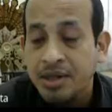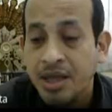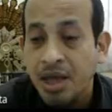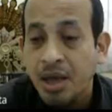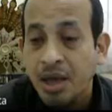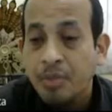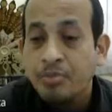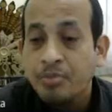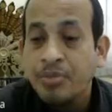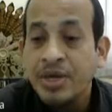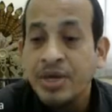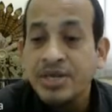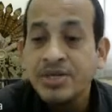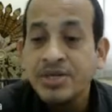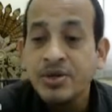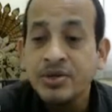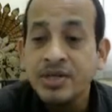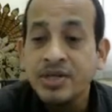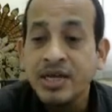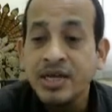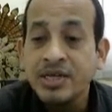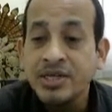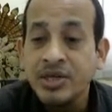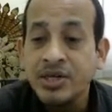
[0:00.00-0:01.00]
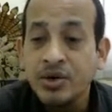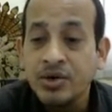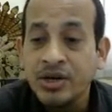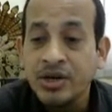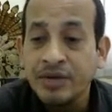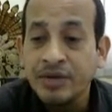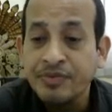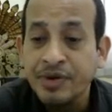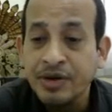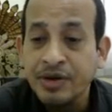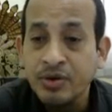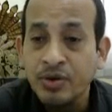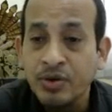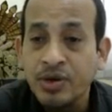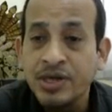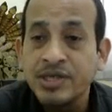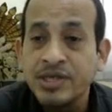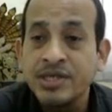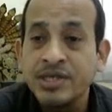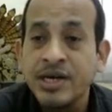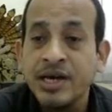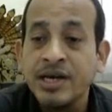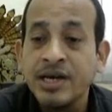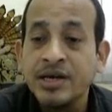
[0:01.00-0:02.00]
Based on the geographic
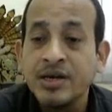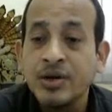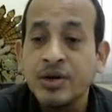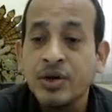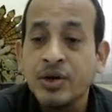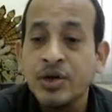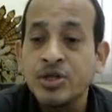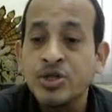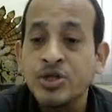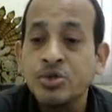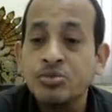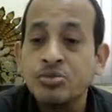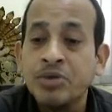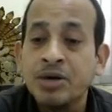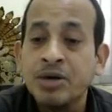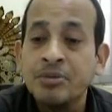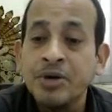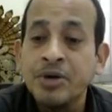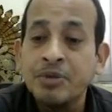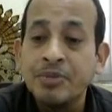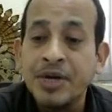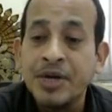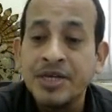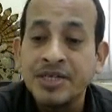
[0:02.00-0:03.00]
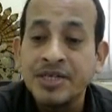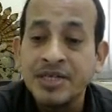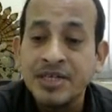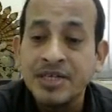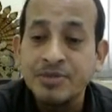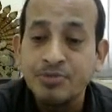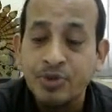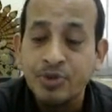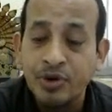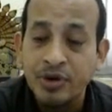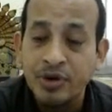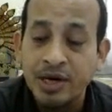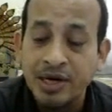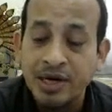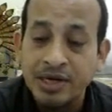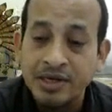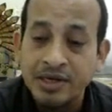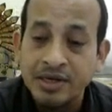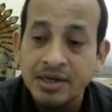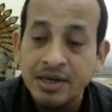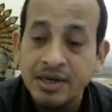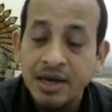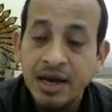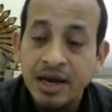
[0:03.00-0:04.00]
location, consumer may purchase product.
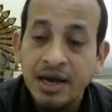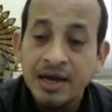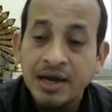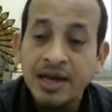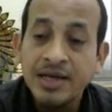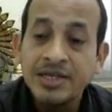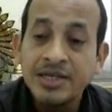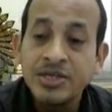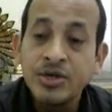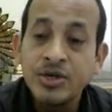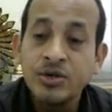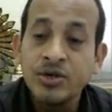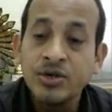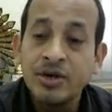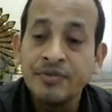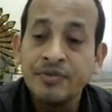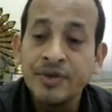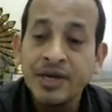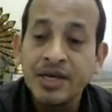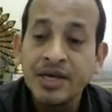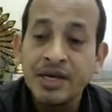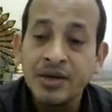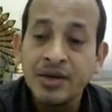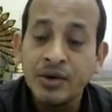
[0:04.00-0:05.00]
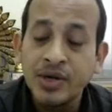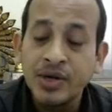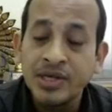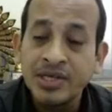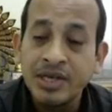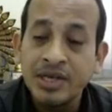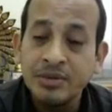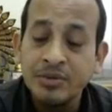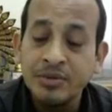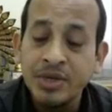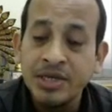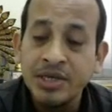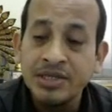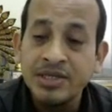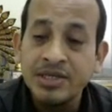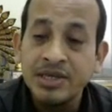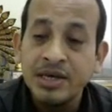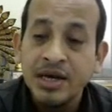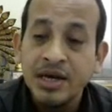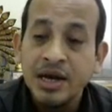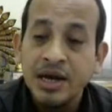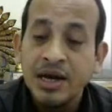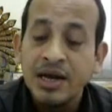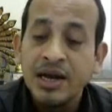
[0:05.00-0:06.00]
Like geographic location means
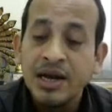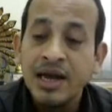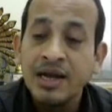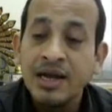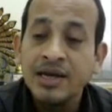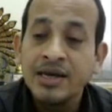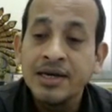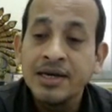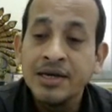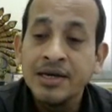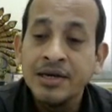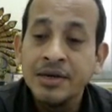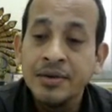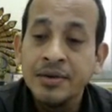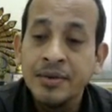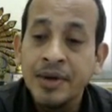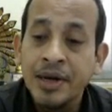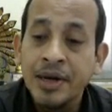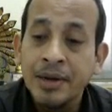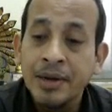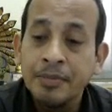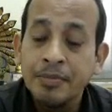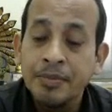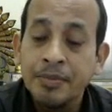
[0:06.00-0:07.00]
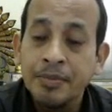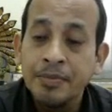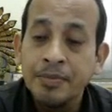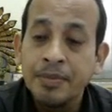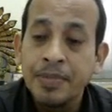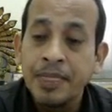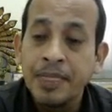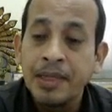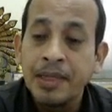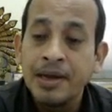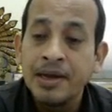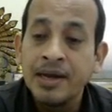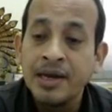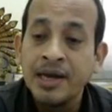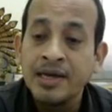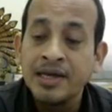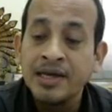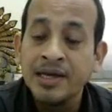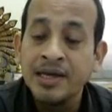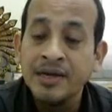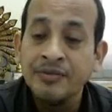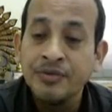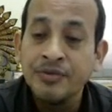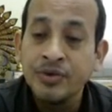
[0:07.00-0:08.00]
like
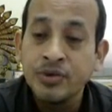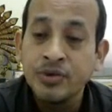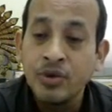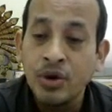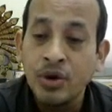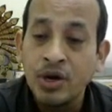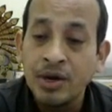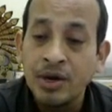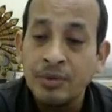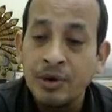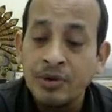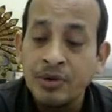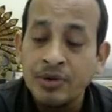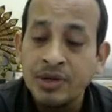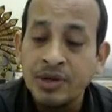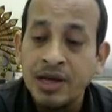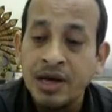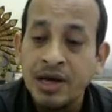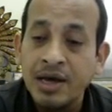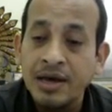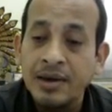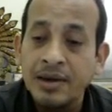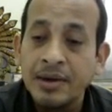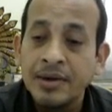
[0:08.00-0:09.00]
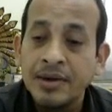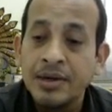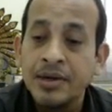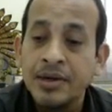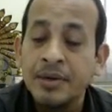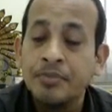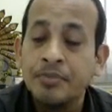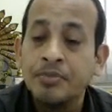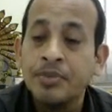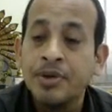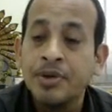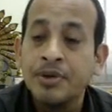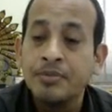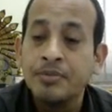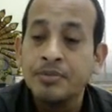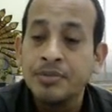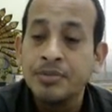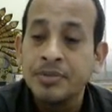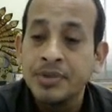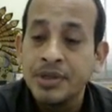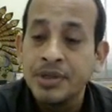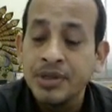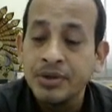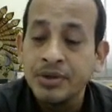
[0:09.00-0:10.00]
if you talk about the
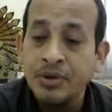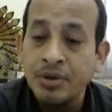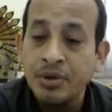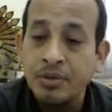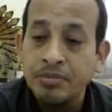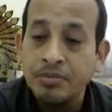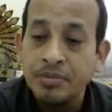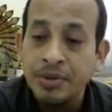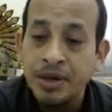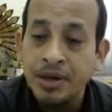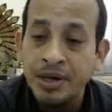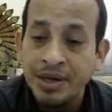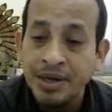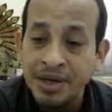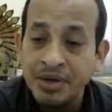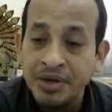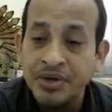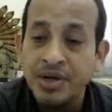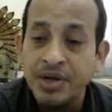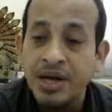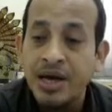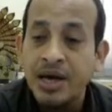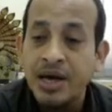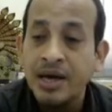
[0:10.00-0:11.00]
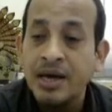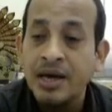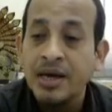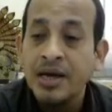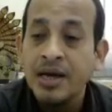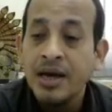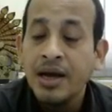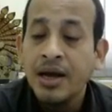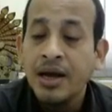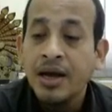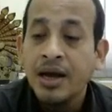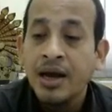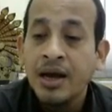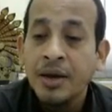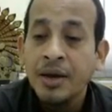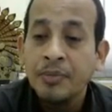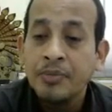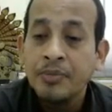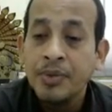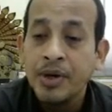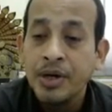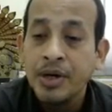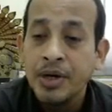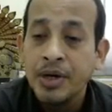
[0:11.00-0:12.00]
India,
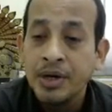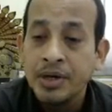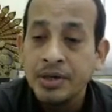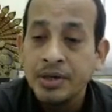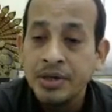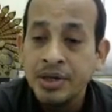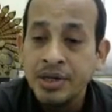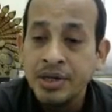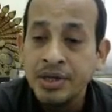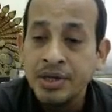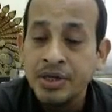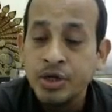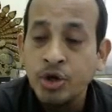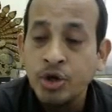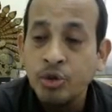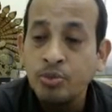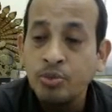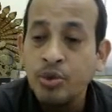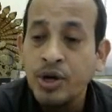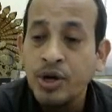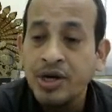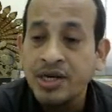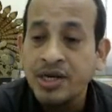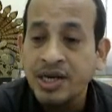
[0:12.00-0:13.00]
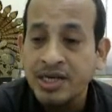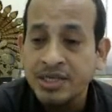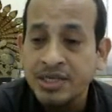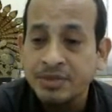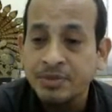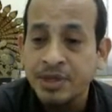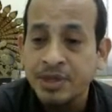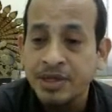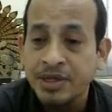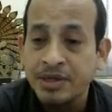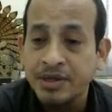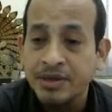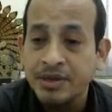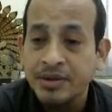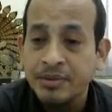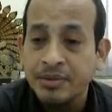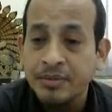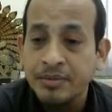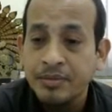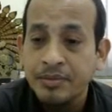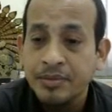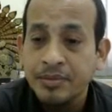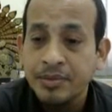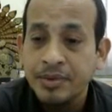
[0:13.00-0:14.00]
in Jammu and Kashmir,
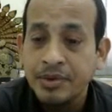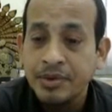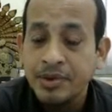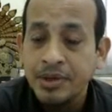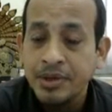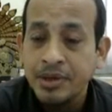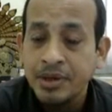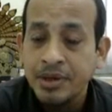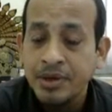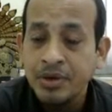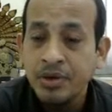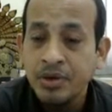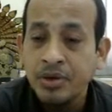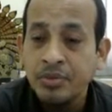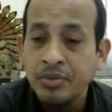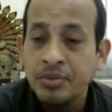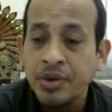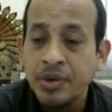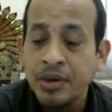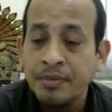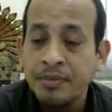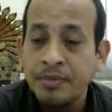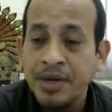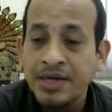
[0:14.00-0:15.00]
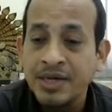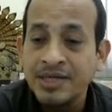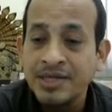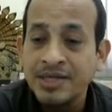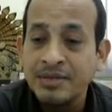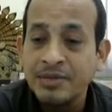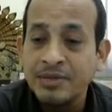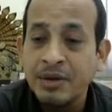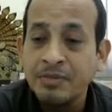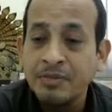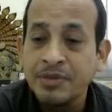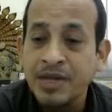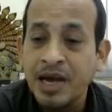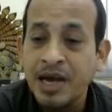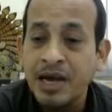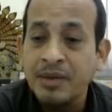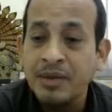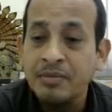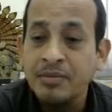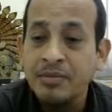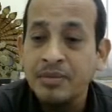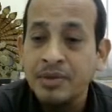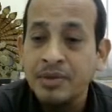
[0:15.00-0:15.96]
maximum time